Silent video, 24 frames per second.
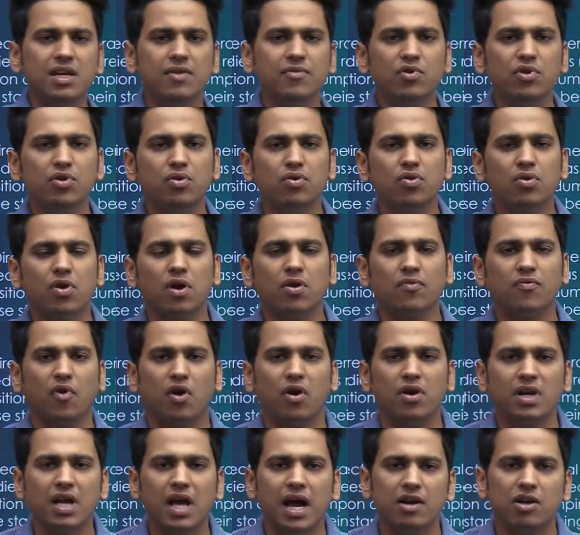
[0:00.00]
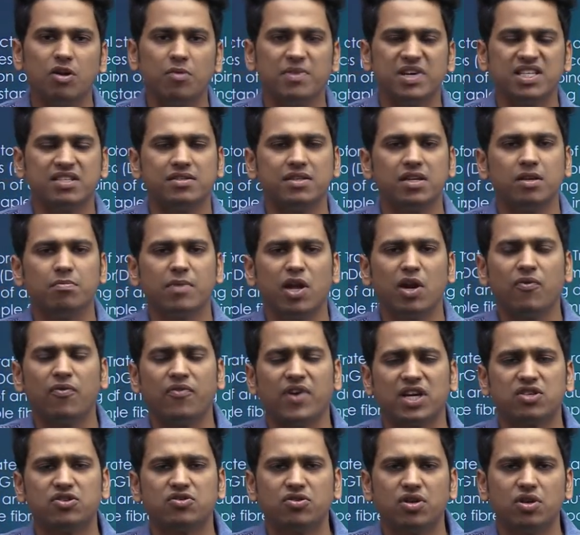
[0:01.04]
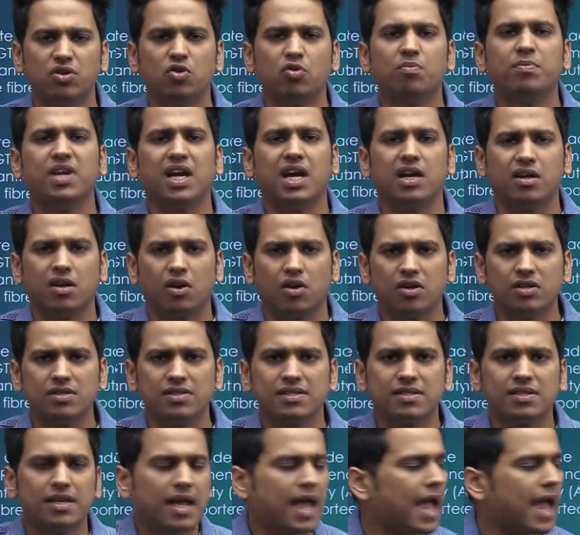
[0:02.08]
we do not want our domestic manufacturer to be at loss.